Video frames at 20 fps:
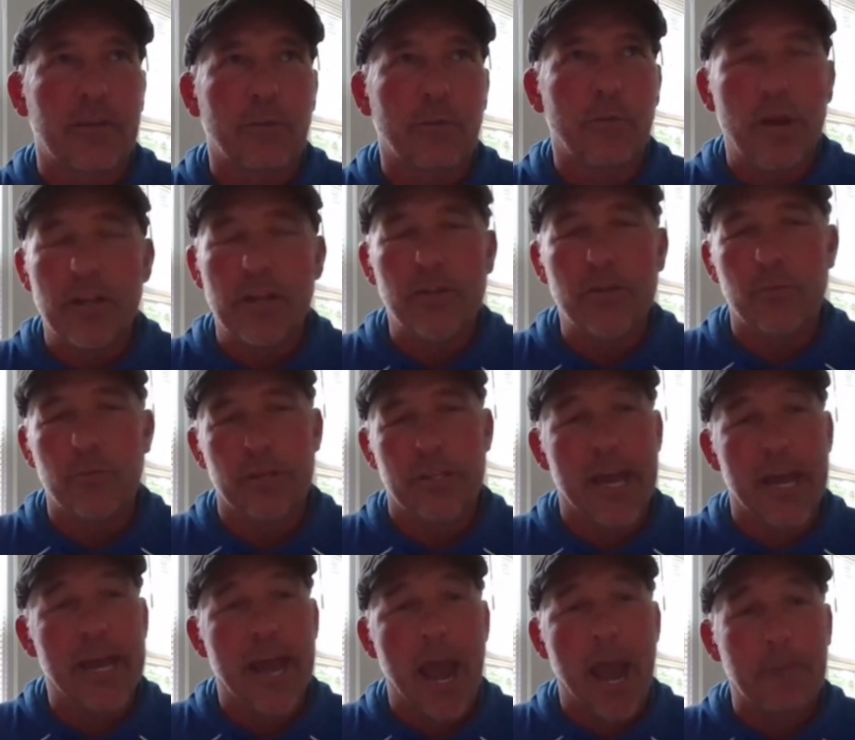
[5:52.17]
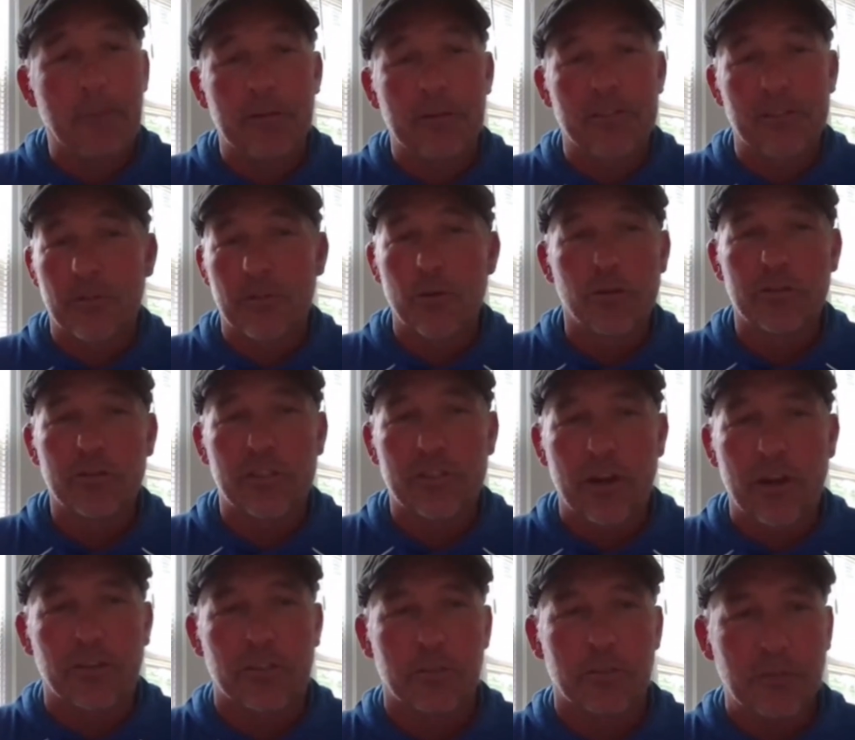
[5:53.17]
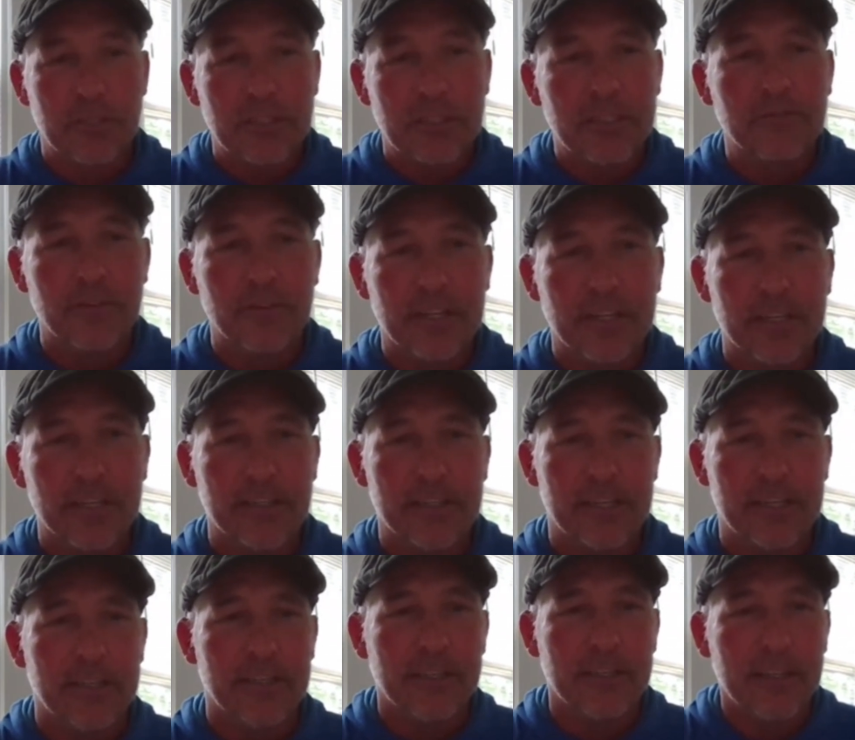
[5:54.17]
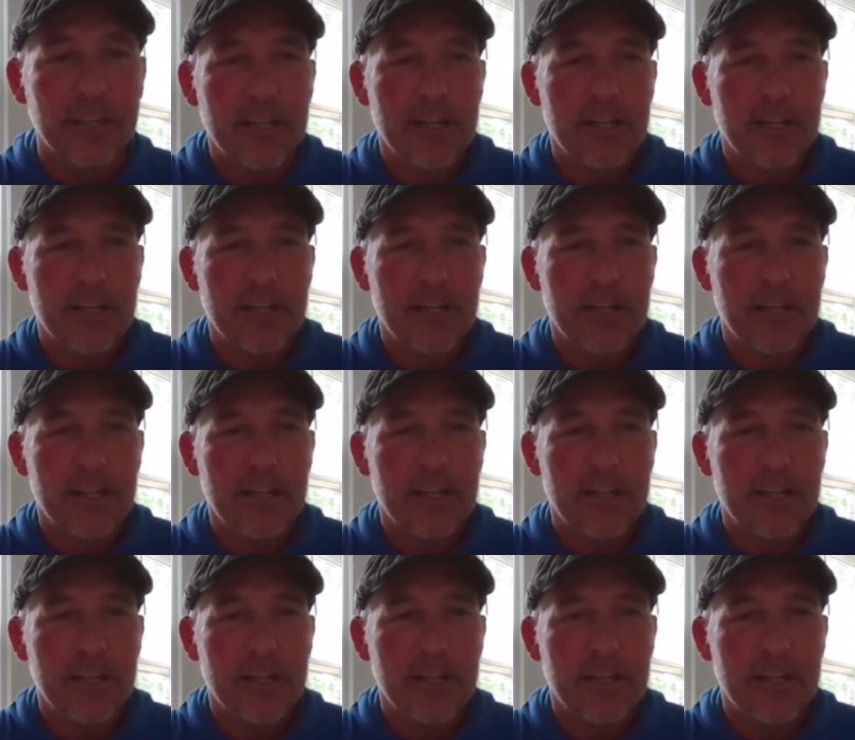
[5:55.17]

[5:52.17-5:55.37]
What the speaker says: when that happens, the girls just start to believe in it. And